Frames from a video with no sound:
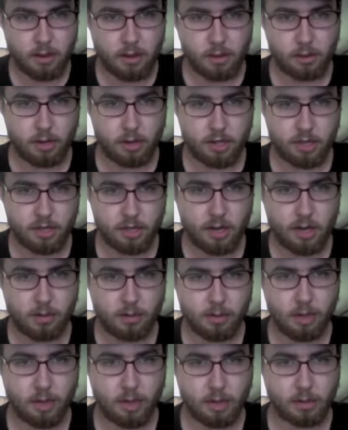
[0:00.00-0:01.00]
Only
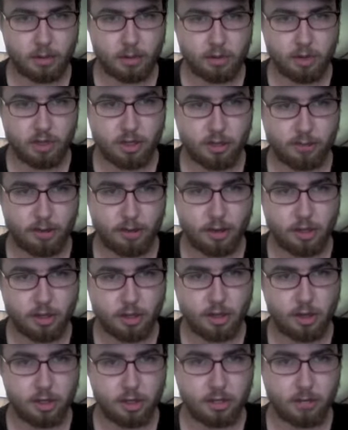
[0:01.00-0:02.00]
stunned, Knocker destroys their phones
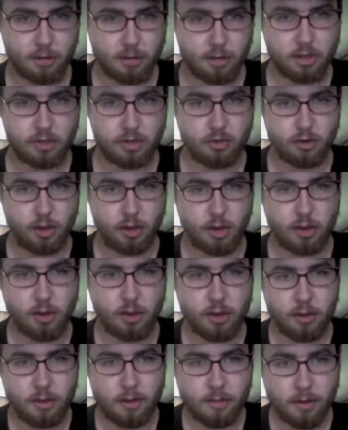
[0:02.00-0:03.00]
and locks them in his trunk.
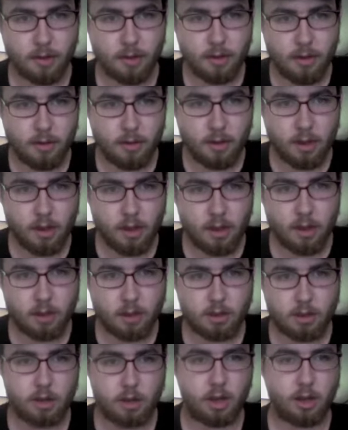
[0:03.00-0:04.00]

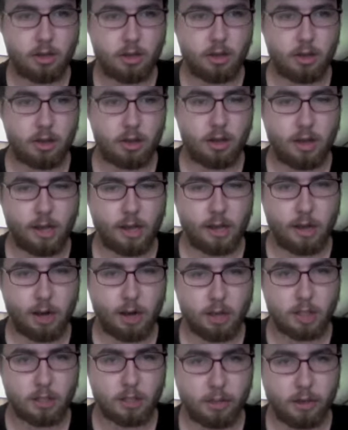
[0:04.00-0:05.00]
Knocker
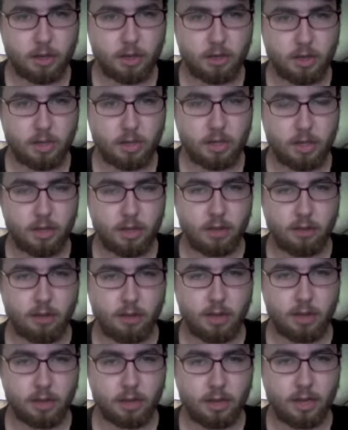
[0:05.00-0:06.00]
contacts Megatron, seeing the
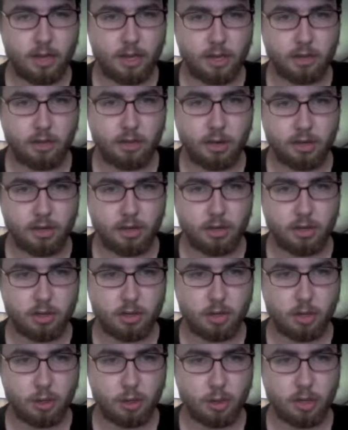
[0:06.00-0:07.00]
false he has a false them
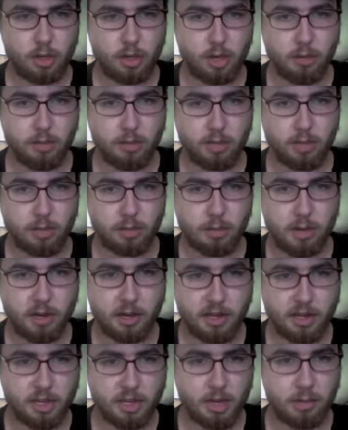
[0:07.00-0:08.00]
switch because he humans his
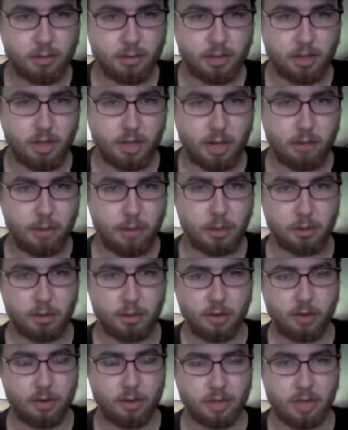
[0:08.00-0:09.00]
bargaining chips, guinea pigs,
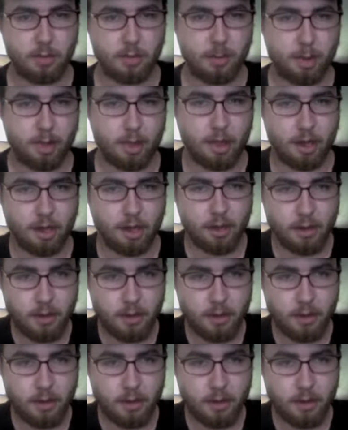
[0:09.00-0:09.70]
whatever else he may like.